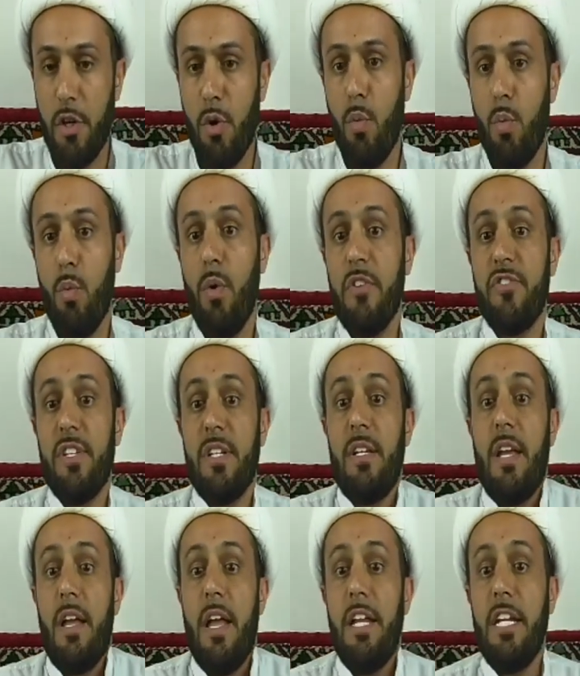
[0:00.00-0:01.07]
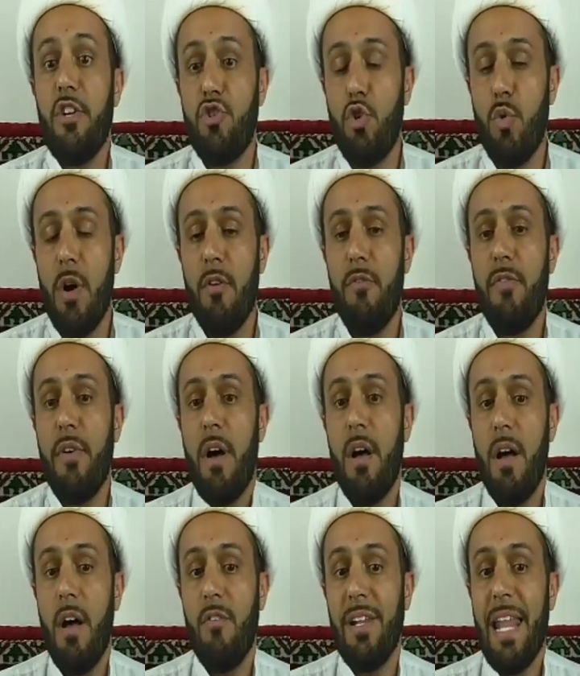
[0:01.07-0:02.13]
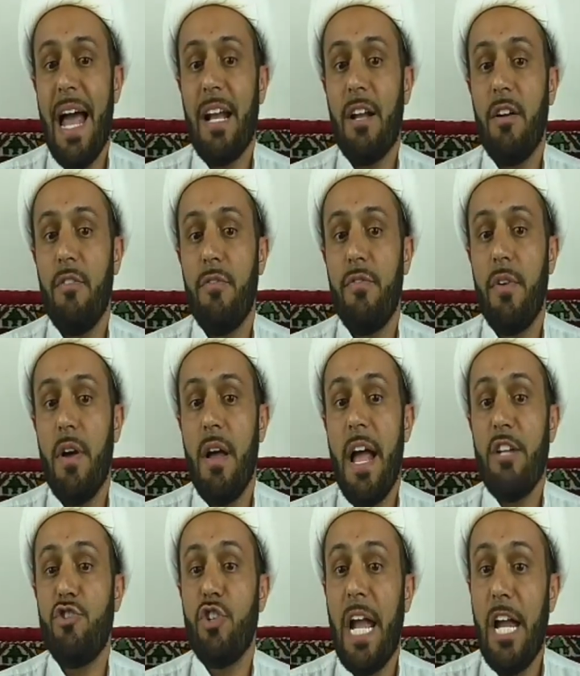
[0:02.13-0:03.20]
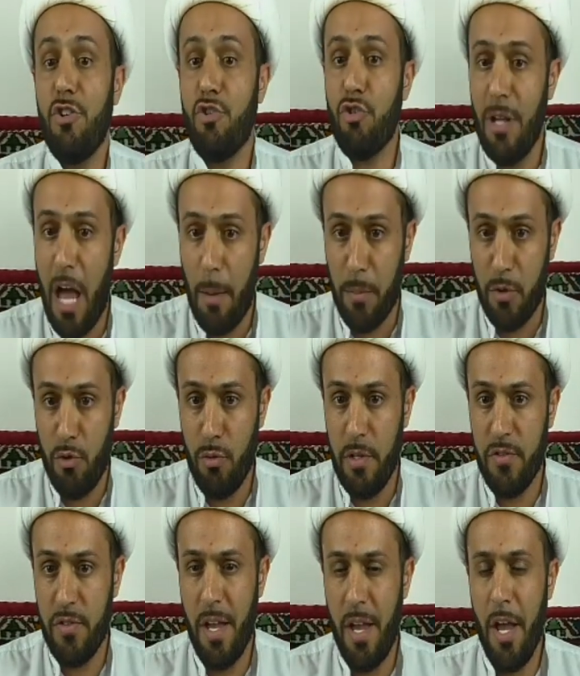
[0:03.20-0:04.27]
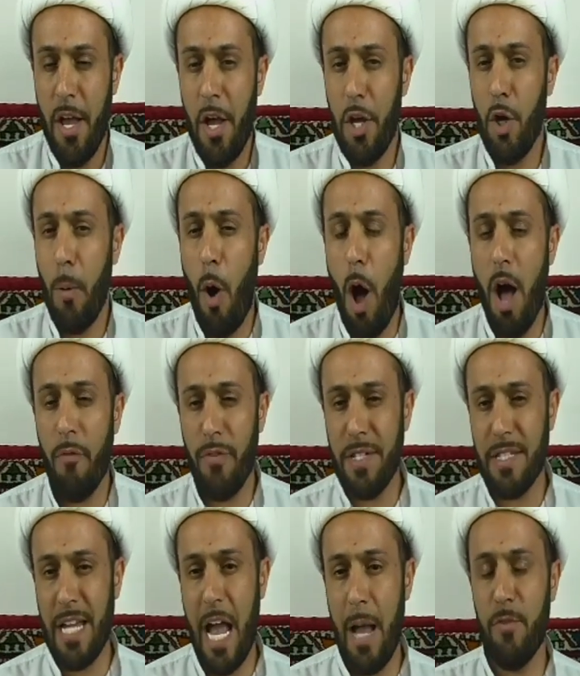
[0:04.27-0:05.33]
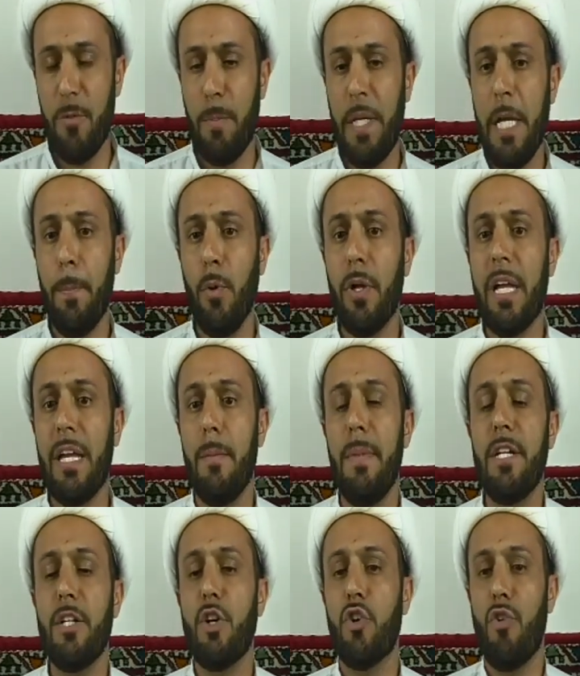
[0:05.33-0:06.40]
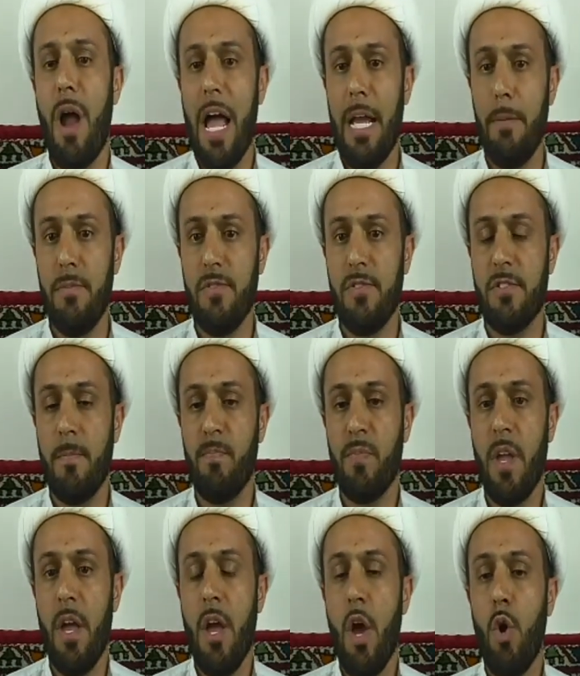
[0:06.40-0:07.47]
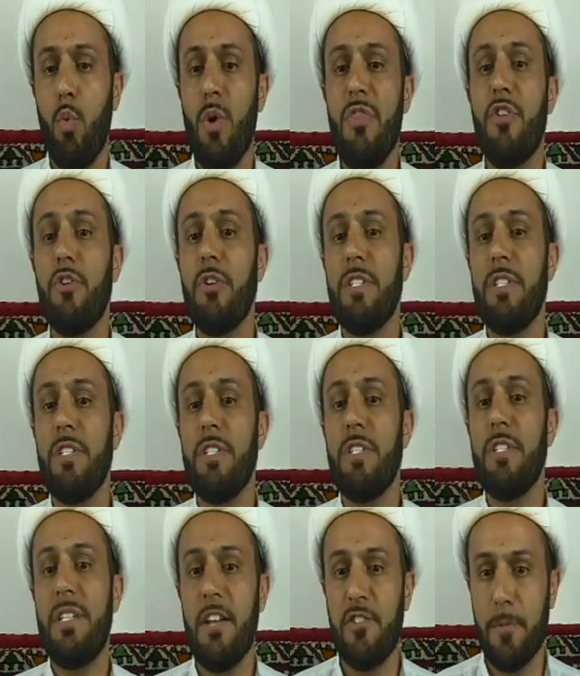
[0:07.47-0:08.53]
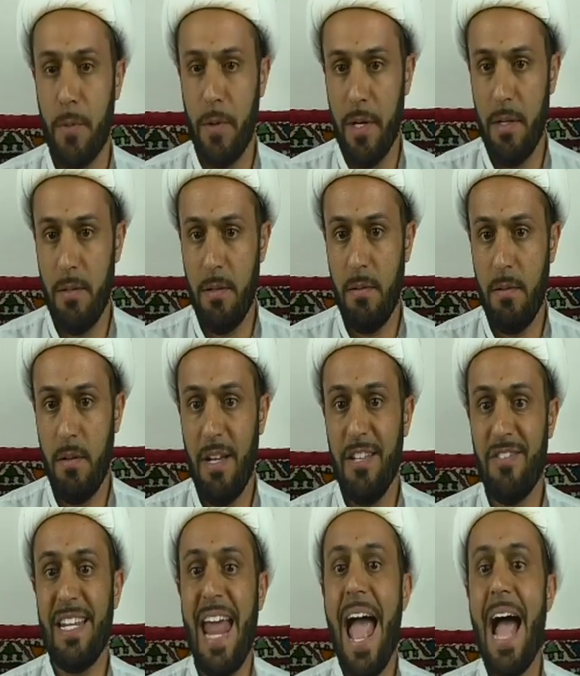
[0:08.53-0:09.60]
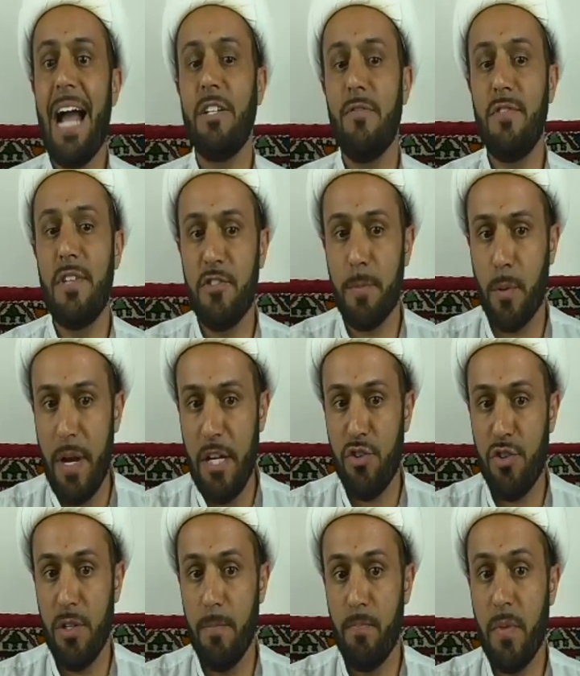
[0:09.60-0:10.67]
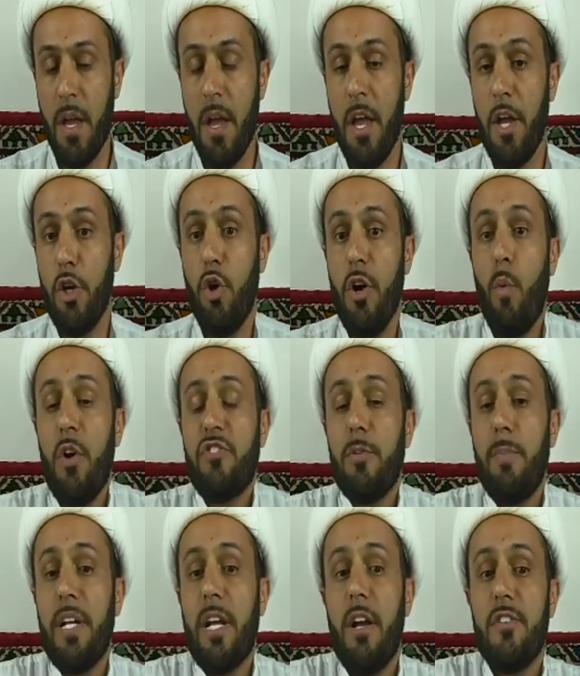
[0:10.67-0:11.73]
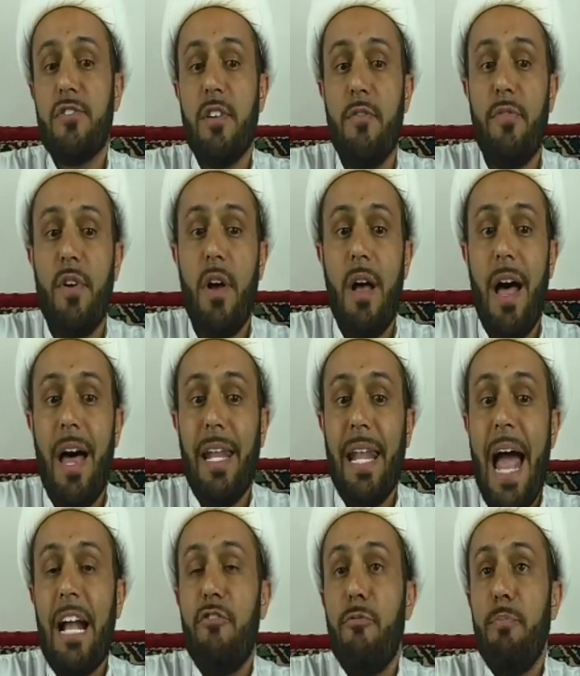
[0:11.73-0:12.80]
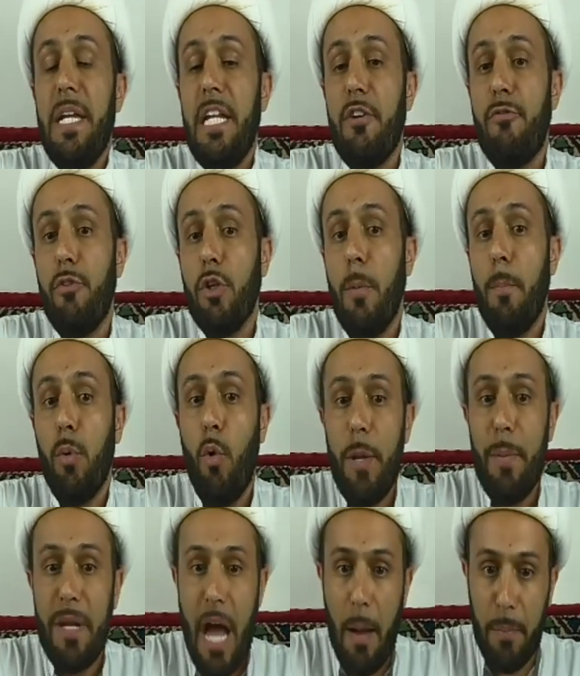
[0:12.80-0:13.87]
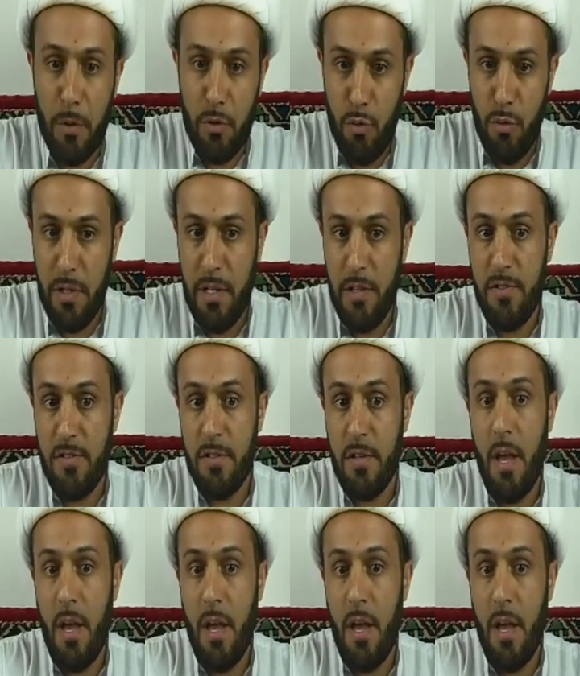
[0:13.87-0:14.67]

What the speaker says: Was it an issue of a lack of educational opportunities? Oftentimes people commit crimes when they're desperate. It's an act of desperation. Was it because of a lack of meaningful employment opportunities?